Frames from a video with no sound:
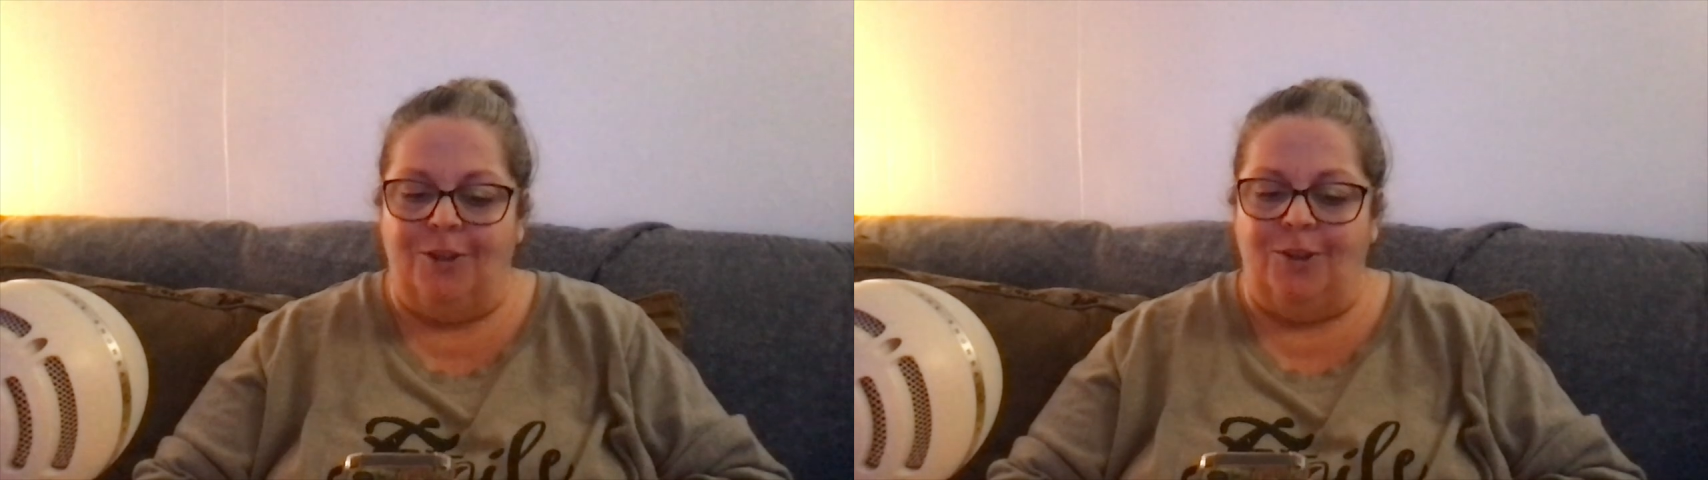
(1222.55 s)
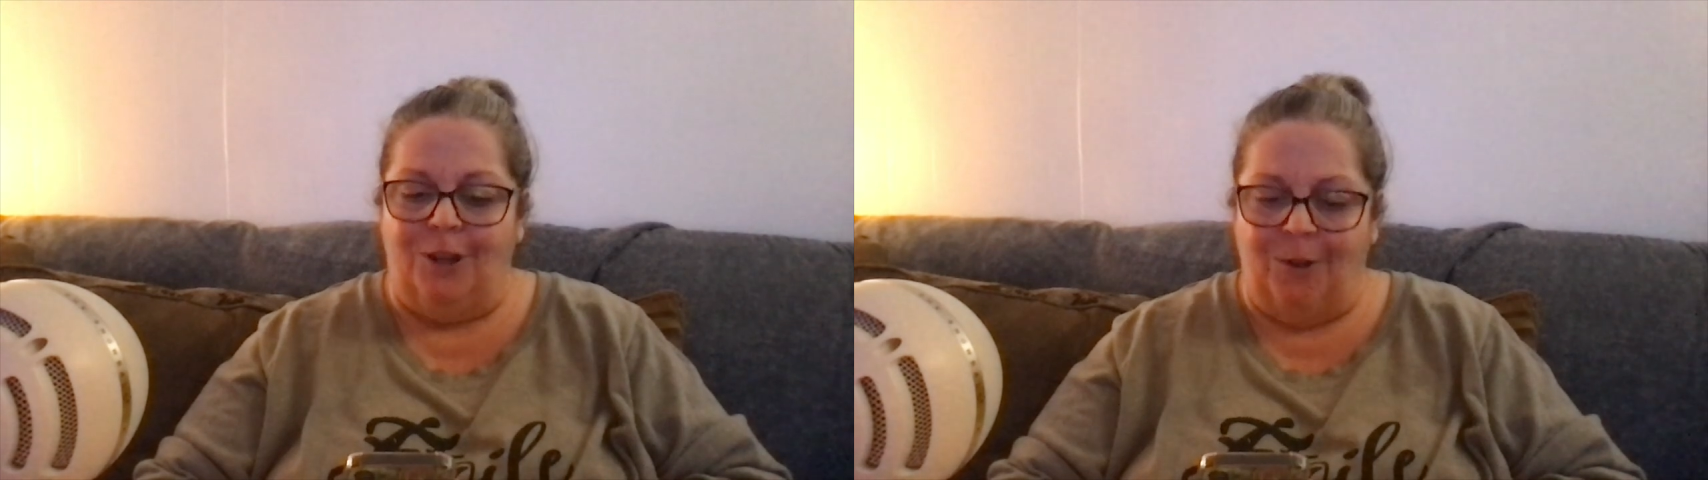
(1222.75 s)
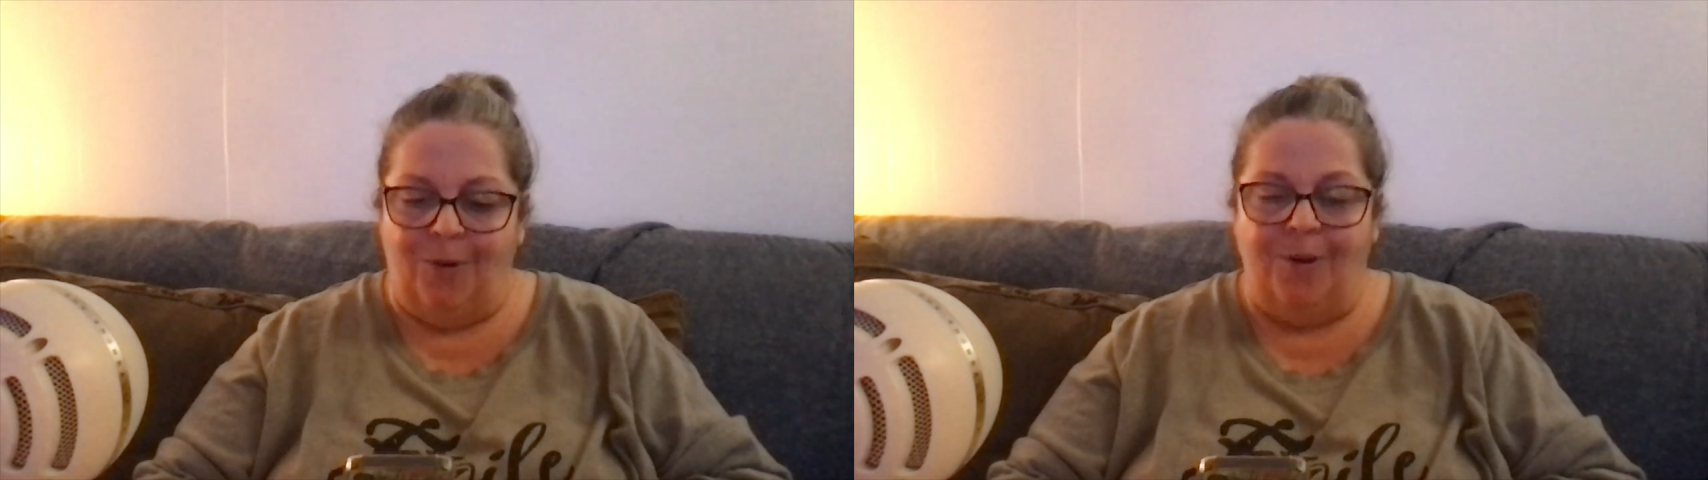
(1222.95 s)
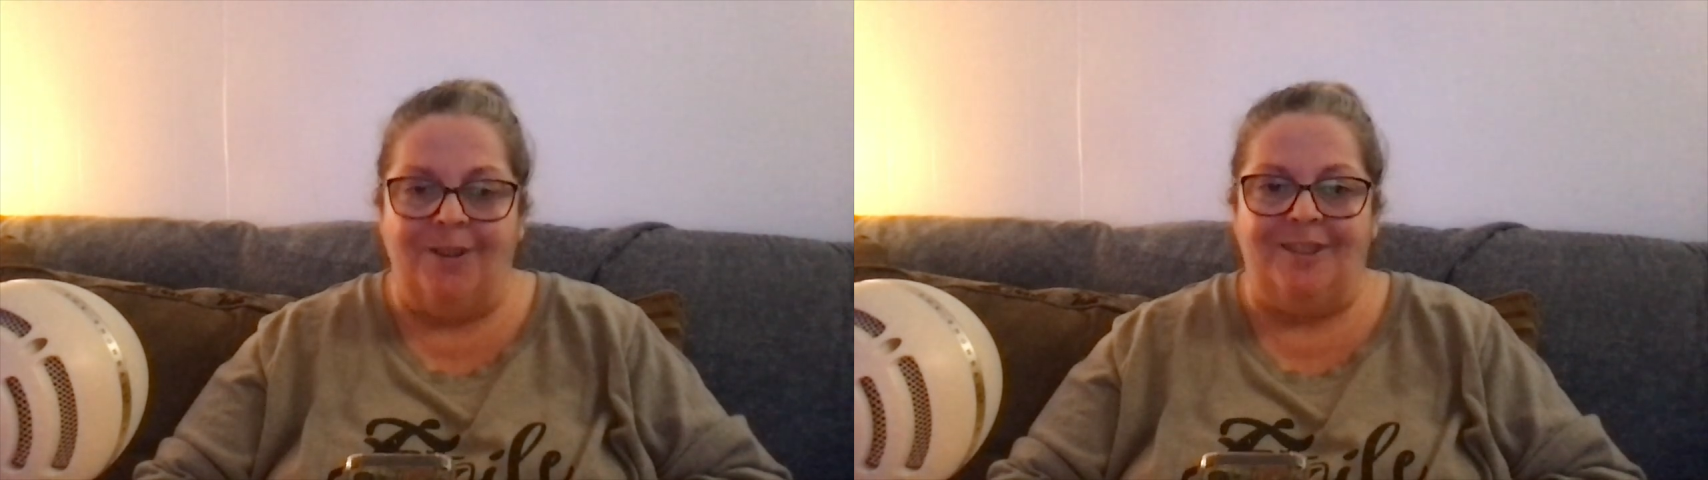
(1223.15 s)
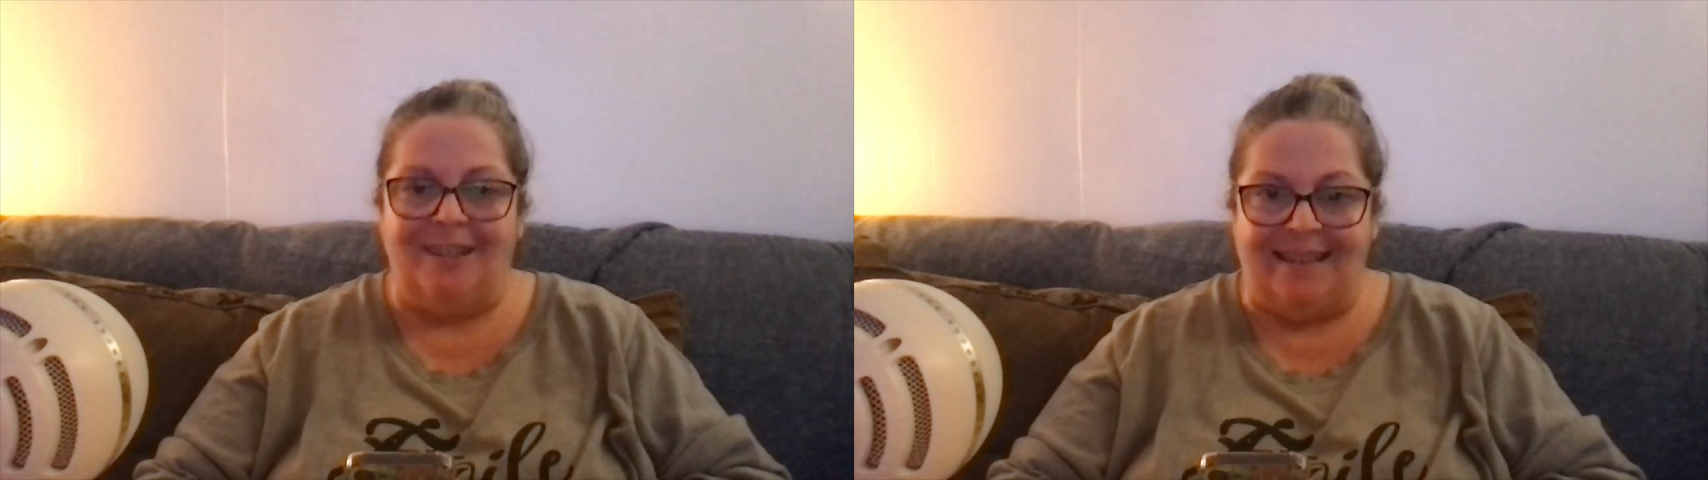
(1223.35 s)
the
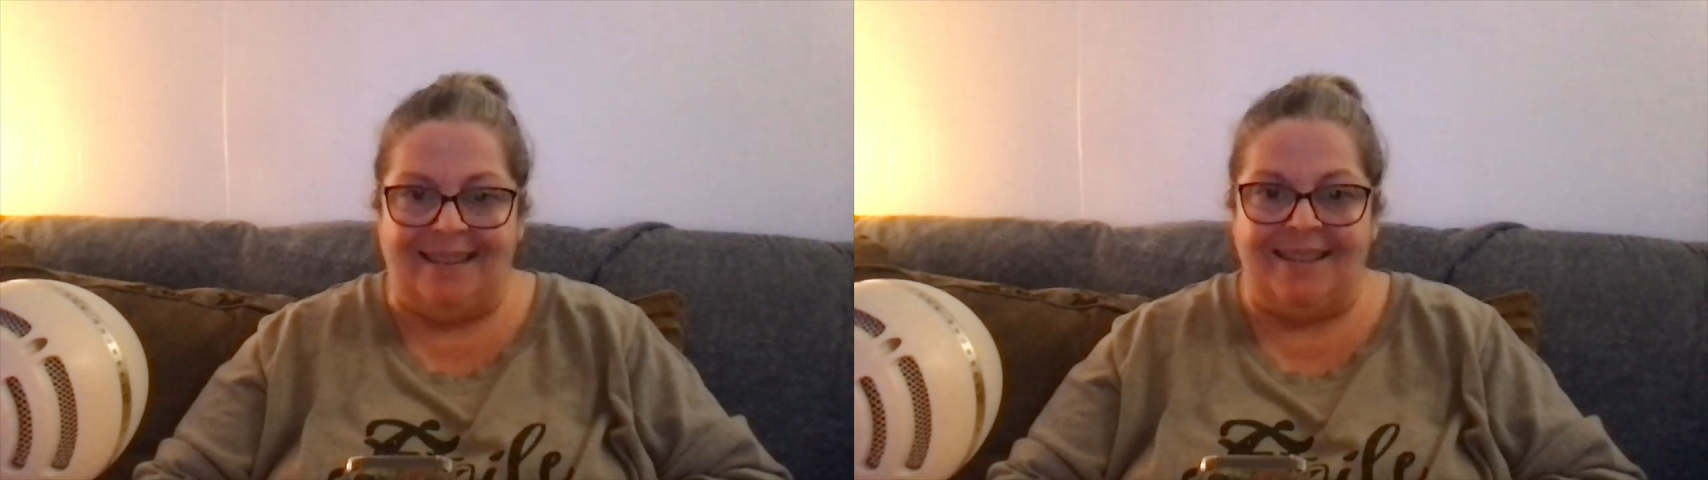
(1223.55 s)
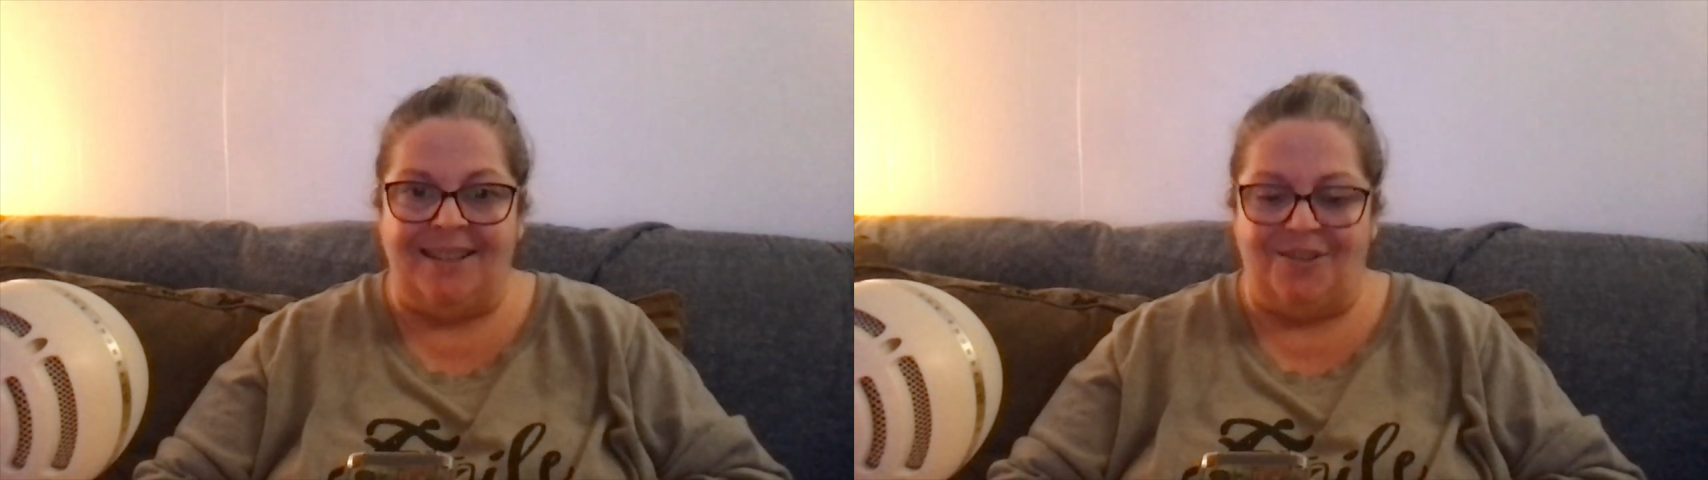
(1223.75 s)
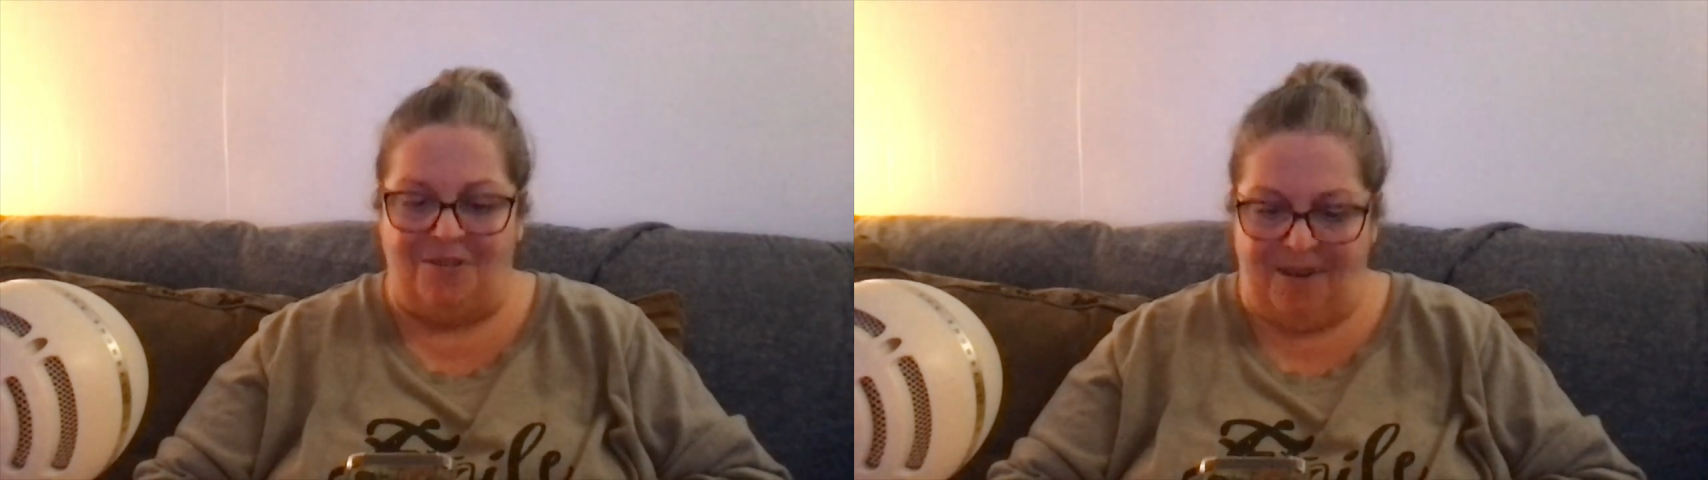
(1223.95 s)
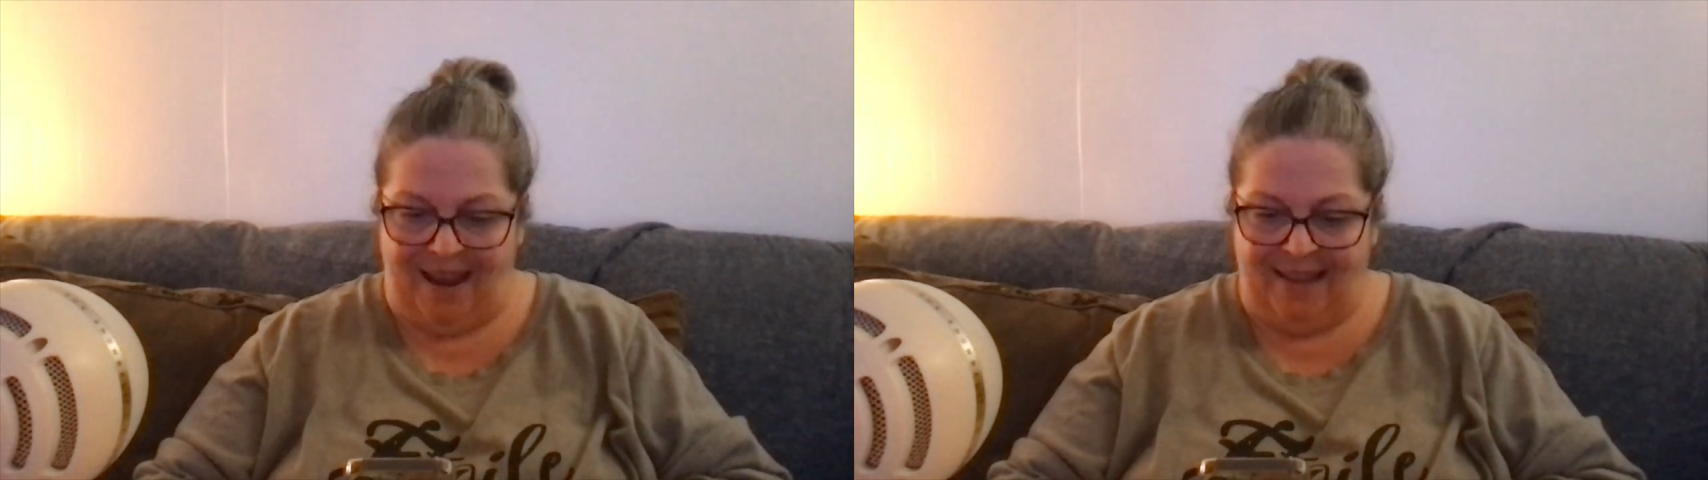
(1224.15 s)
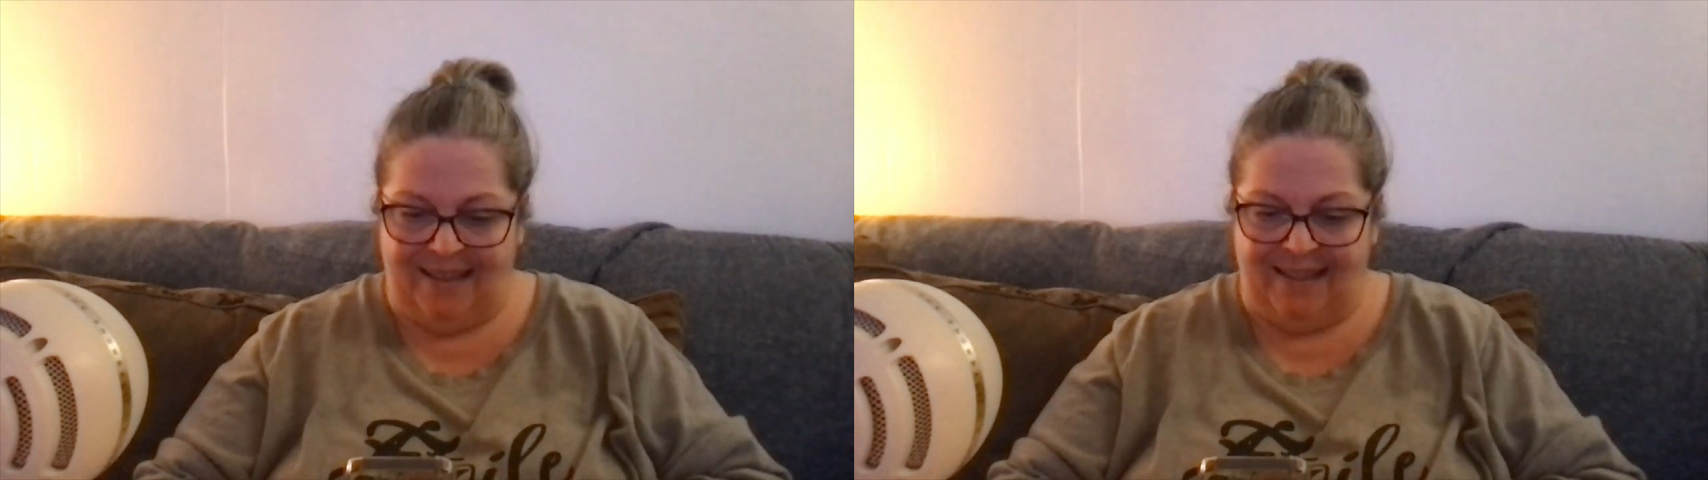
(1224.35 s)
Lord Jesus
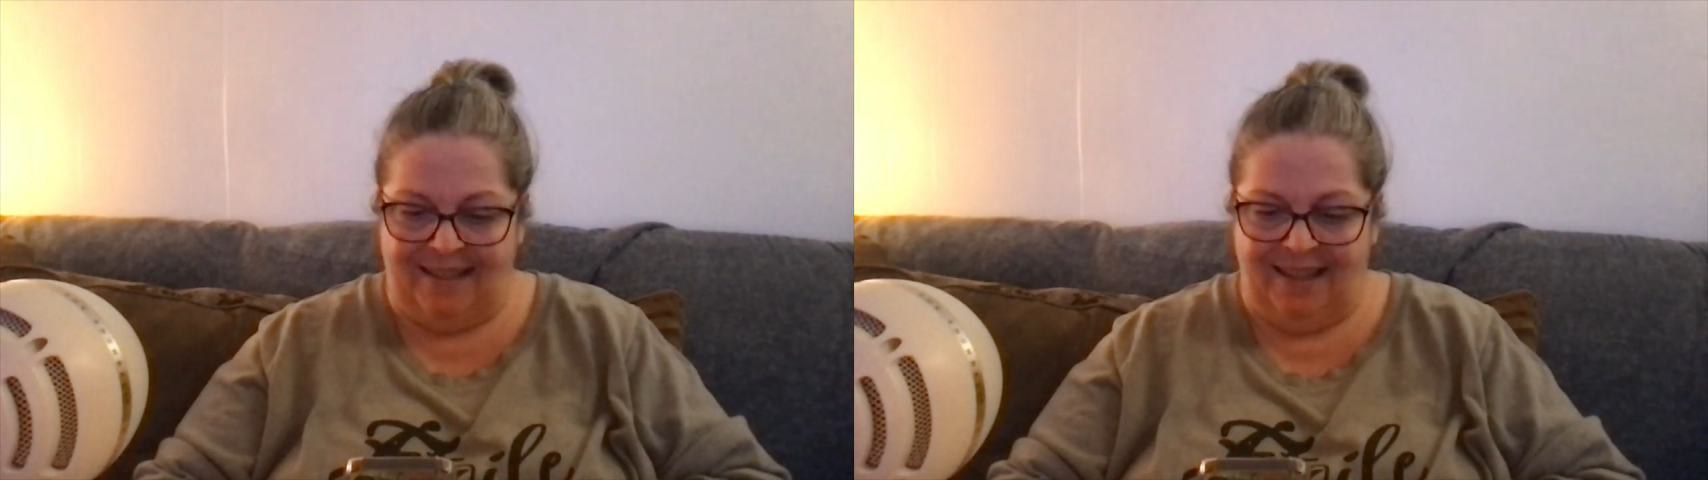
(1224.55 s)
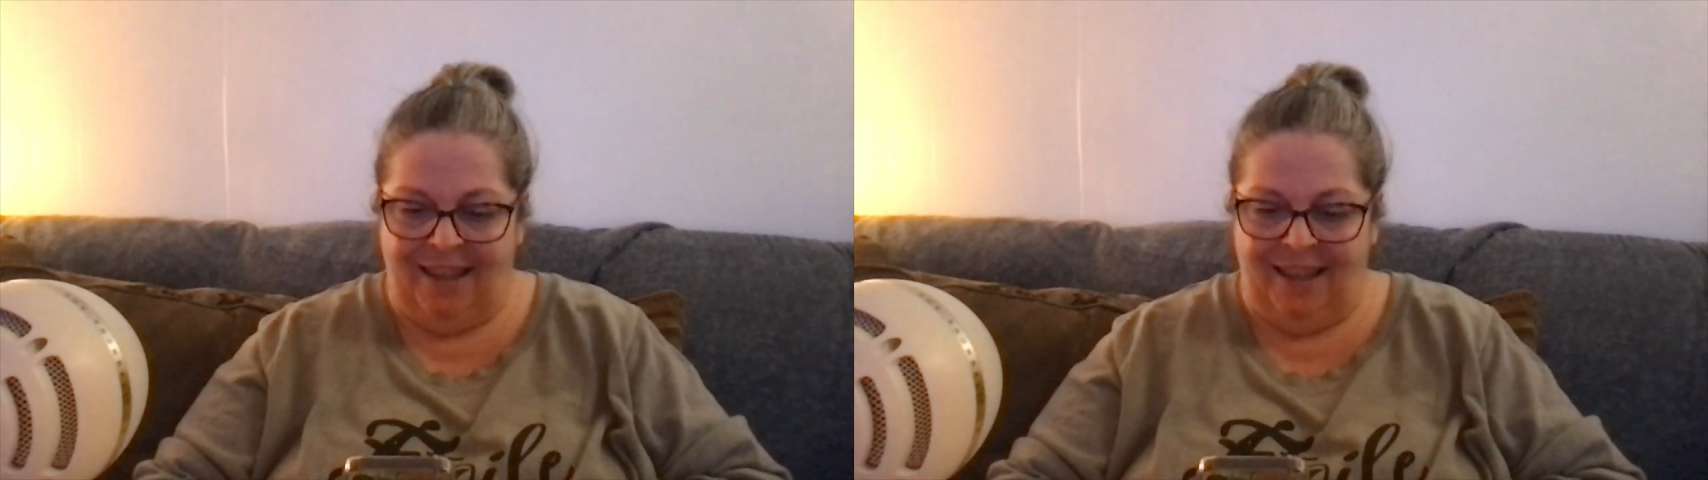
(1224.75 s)
Christ,